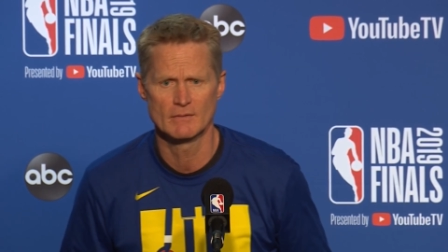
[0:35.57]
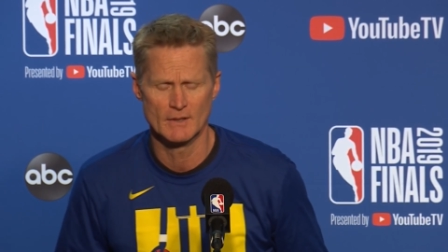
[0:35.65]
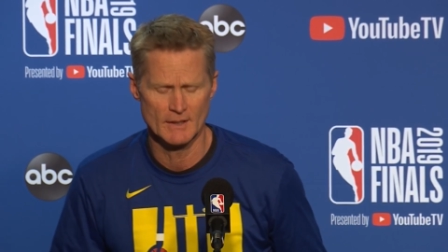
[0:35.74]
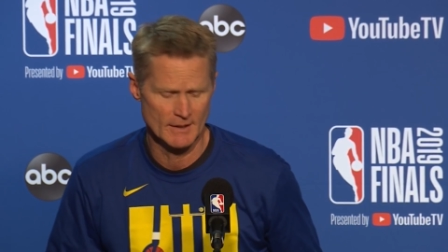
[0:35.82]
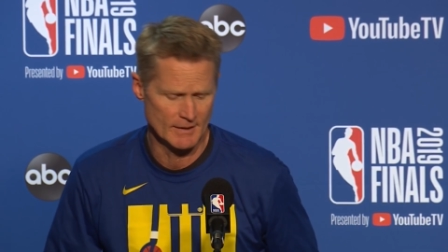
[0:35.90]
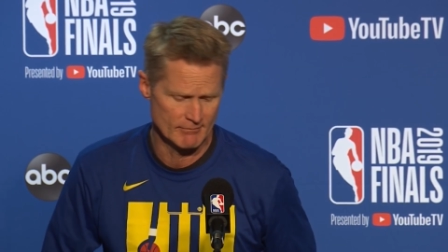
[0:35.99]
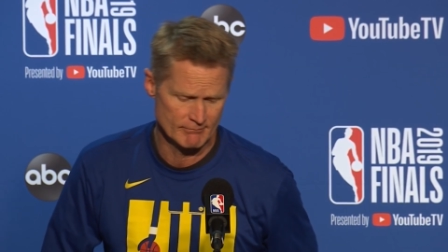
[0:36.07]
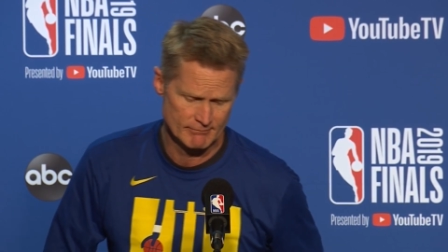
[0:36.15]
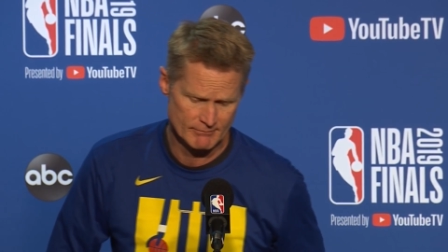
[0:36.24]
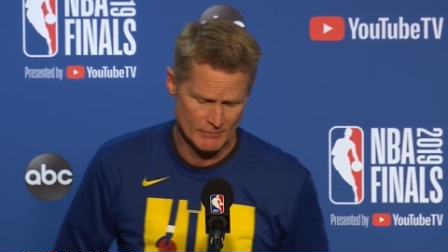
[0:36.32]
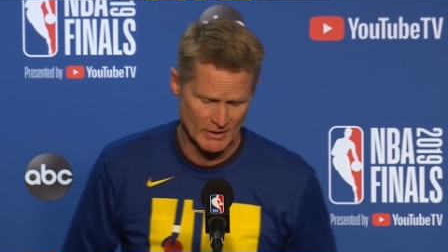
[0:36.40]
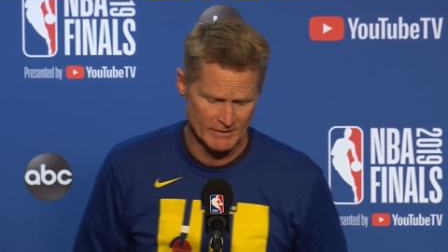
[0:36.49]
um,
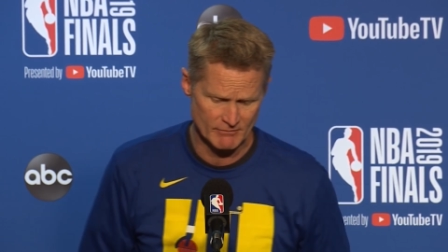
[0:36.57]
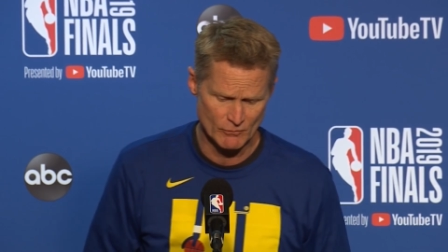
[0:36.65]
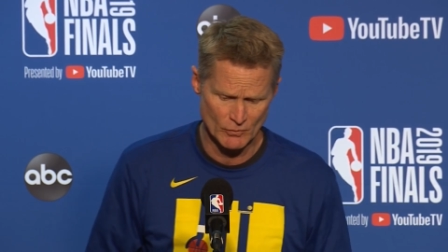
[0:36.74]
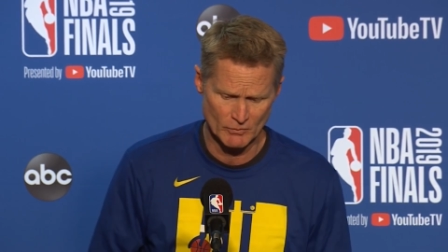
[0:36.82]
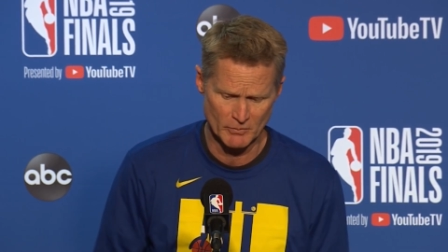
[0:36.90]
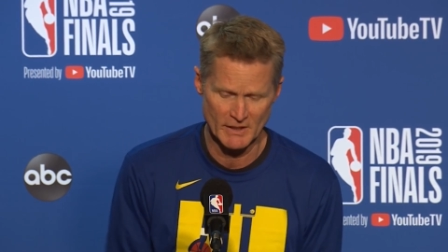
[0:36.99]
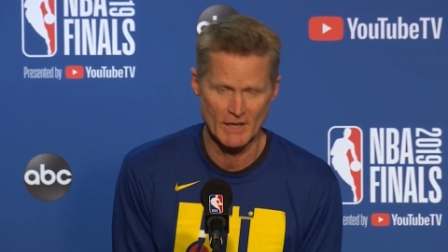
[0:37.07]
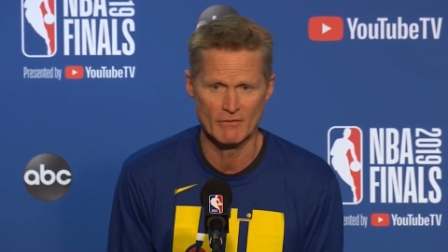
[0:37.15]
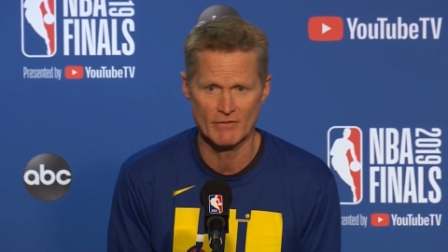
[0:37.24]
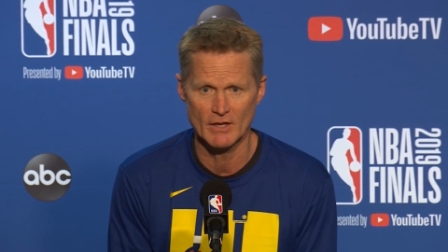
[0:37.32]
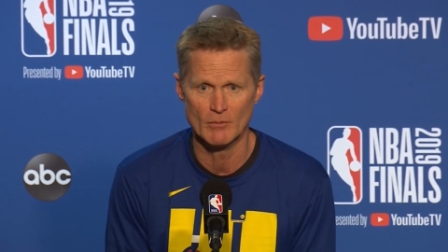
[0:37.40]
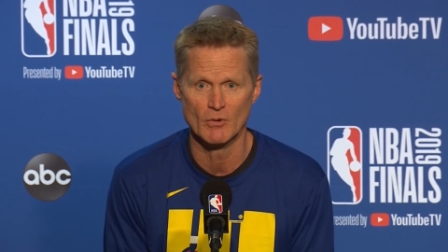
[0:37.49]
but will be
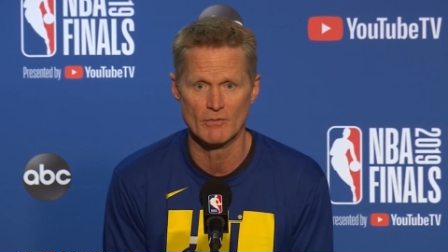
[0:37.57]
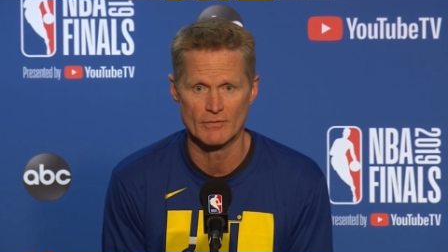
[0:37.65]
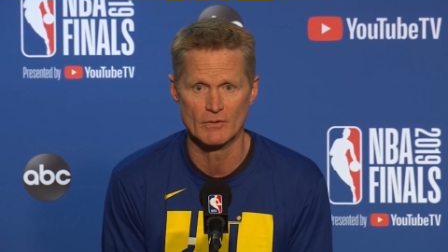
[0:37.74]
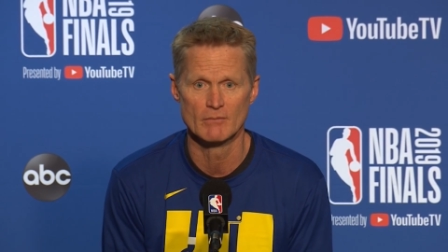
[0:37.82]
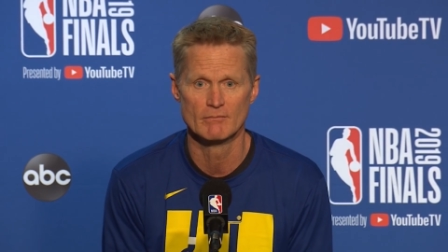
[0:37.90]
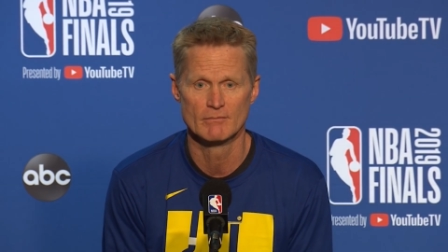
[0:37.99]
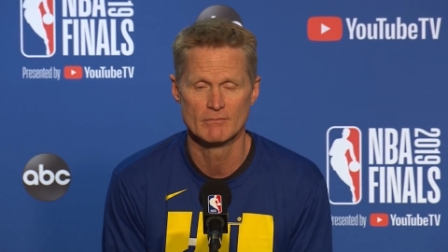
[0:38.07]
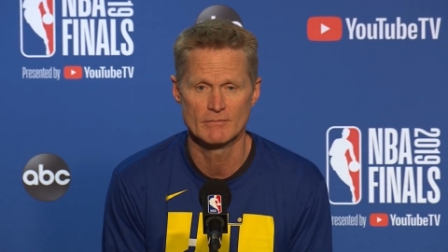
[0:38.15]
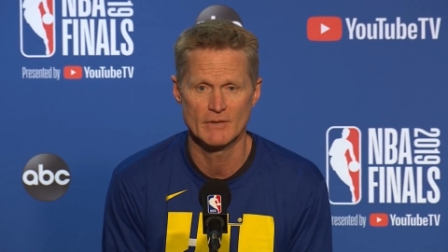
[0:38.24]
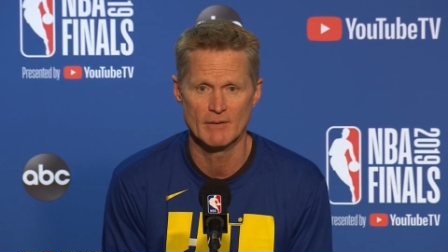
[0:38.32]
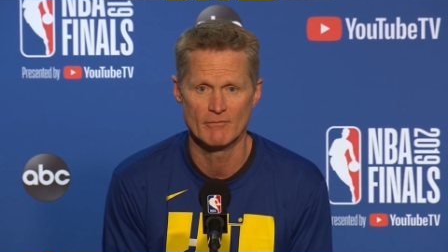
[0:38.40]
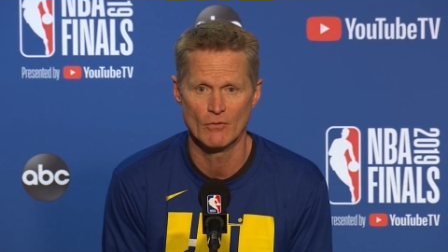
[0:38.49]
unavailable for
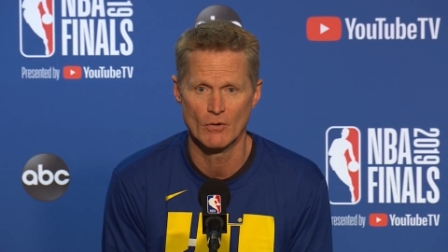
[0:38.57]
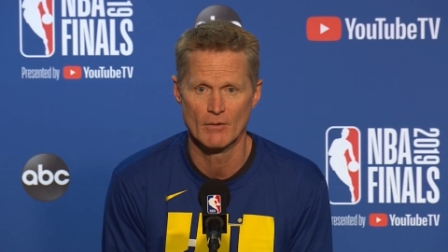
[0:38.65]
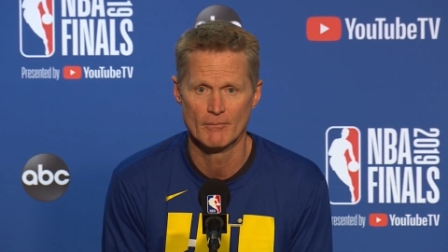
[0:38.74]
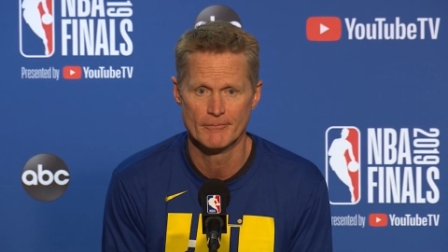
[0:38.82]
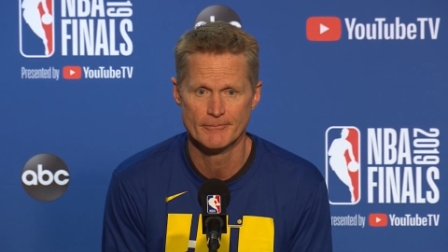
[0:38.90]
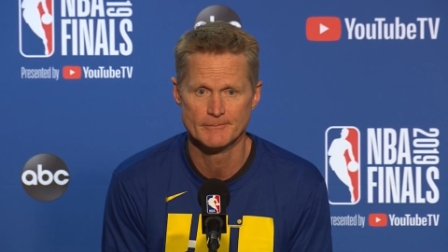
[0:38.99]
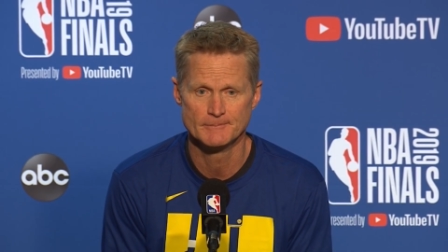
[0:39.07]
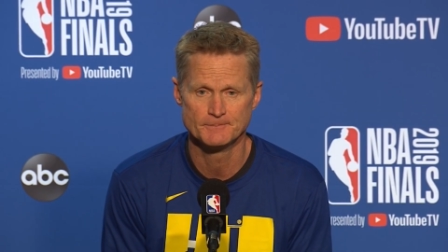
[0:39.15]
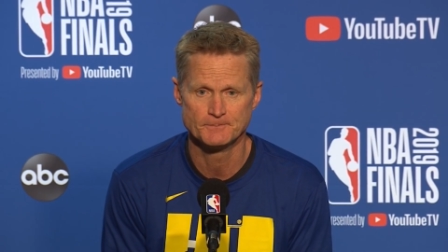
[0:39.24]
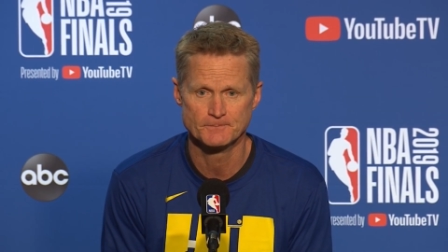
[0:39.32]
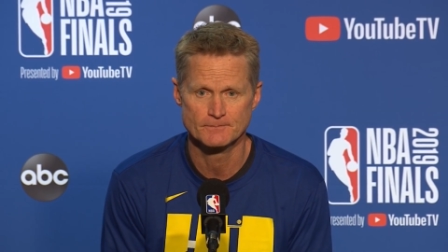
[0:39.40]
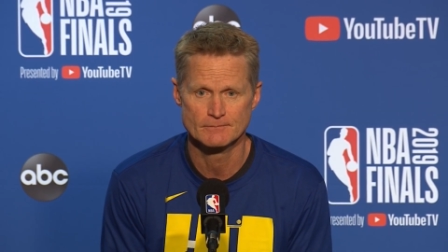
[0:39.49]
Game Four.
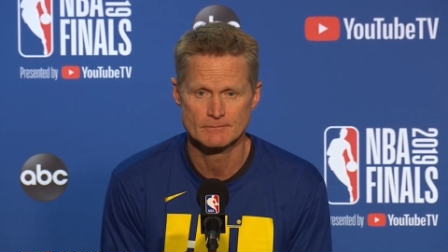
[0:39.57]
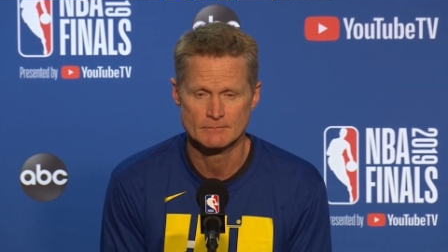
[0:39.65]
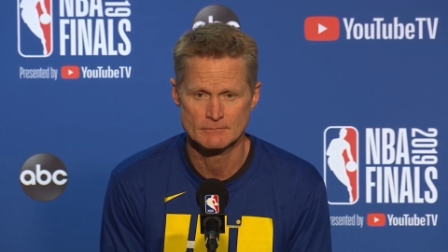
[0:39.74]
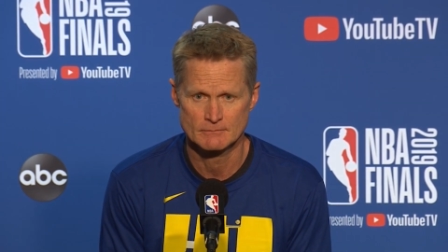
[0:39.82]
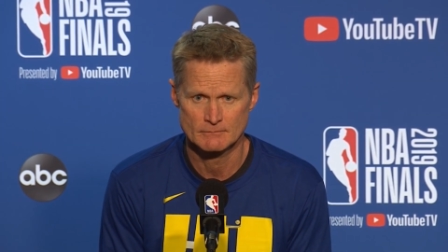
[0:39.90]
What What